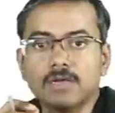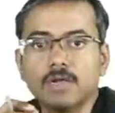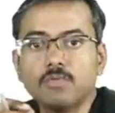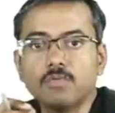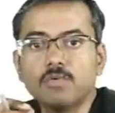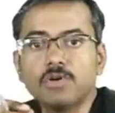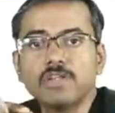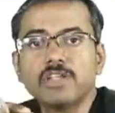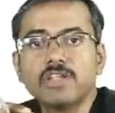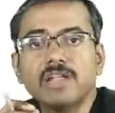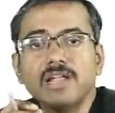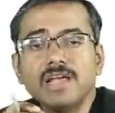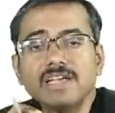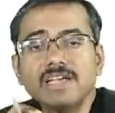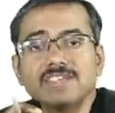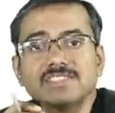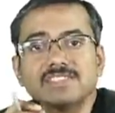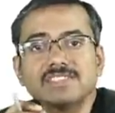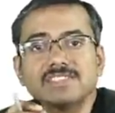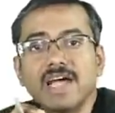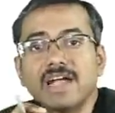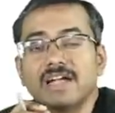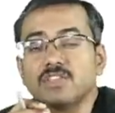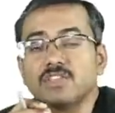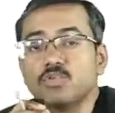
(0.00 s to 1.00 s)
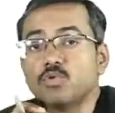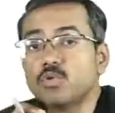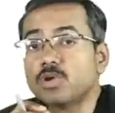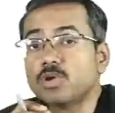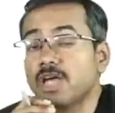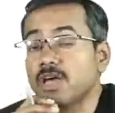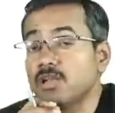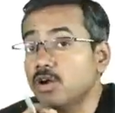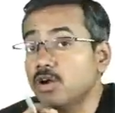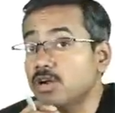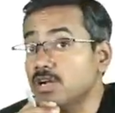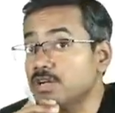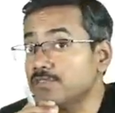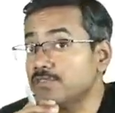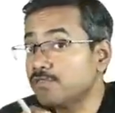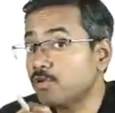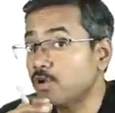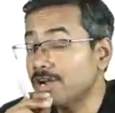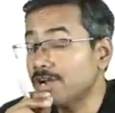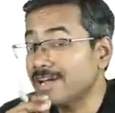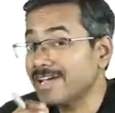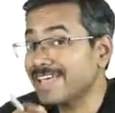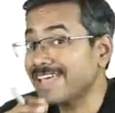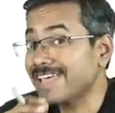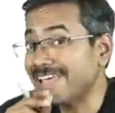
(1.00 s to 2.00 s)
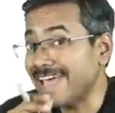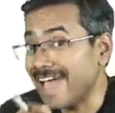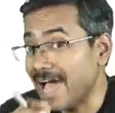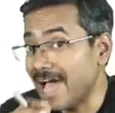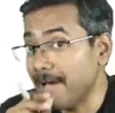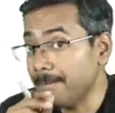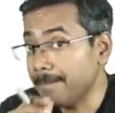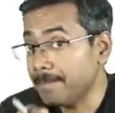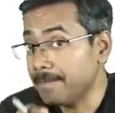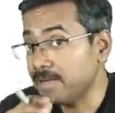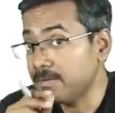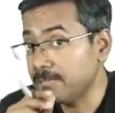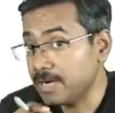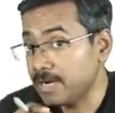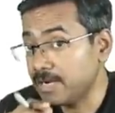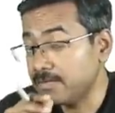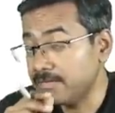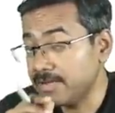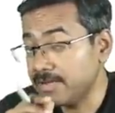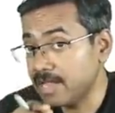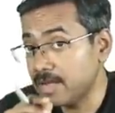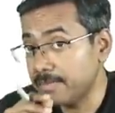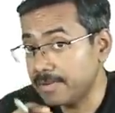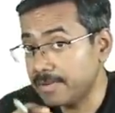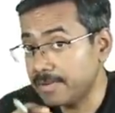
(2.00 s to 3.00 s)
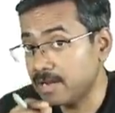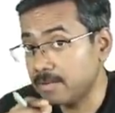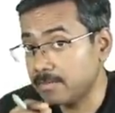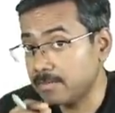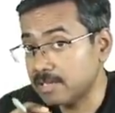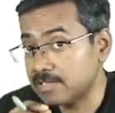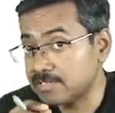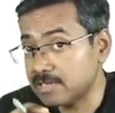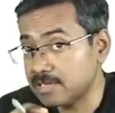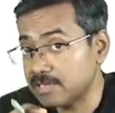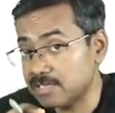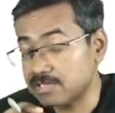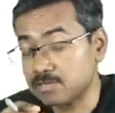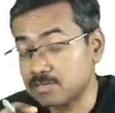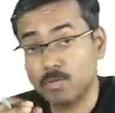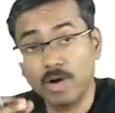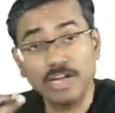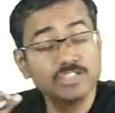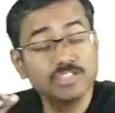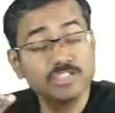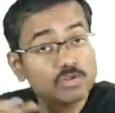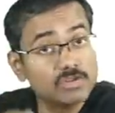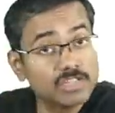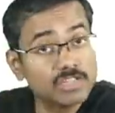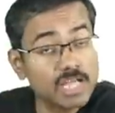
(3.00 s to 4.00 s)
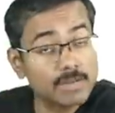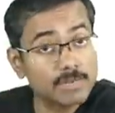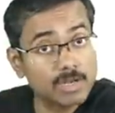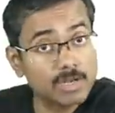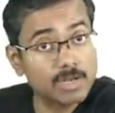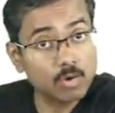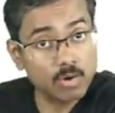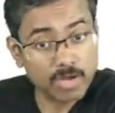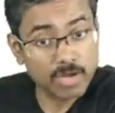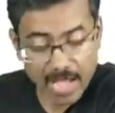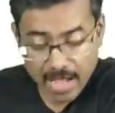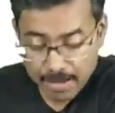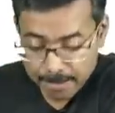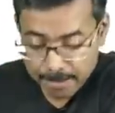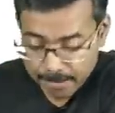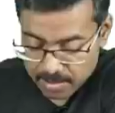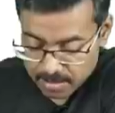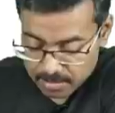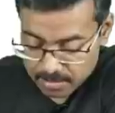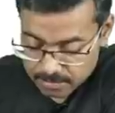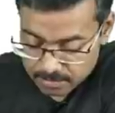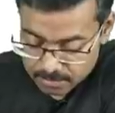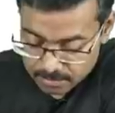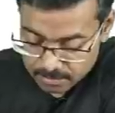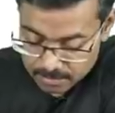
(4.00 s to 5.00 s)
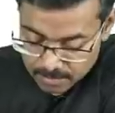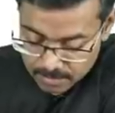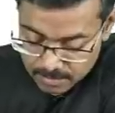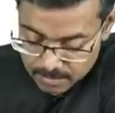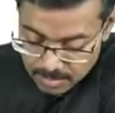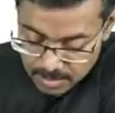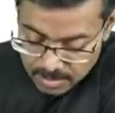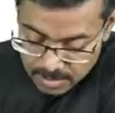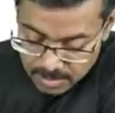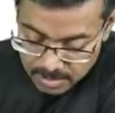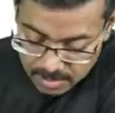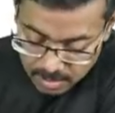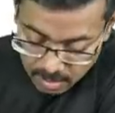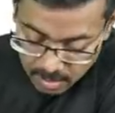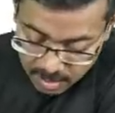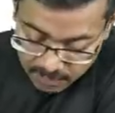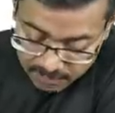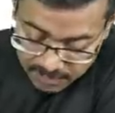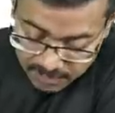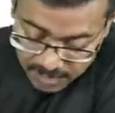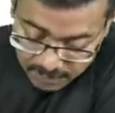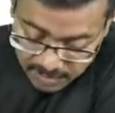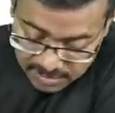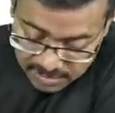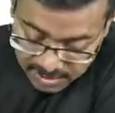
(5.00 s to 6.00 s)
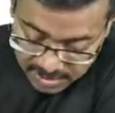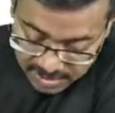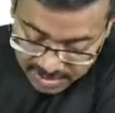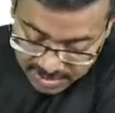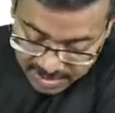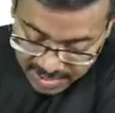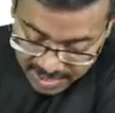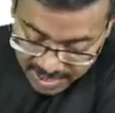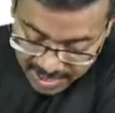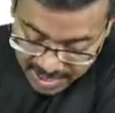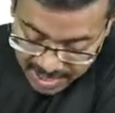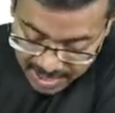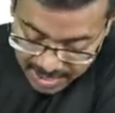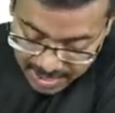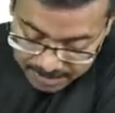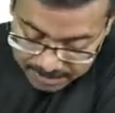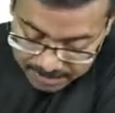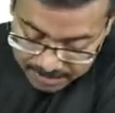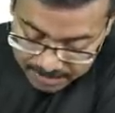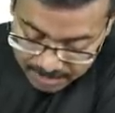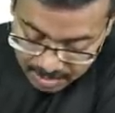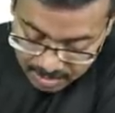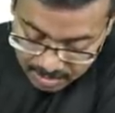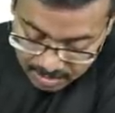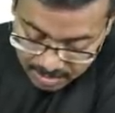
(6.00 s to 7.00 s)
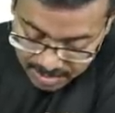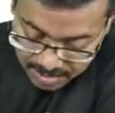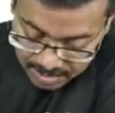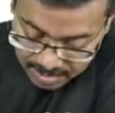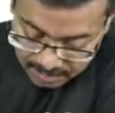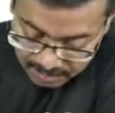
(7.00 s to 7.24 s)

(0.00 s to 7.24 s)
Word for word: Now would you realize that you cannot afford a gap in between epidermal cells? Why should there be no gap? Now, if there was a gap, now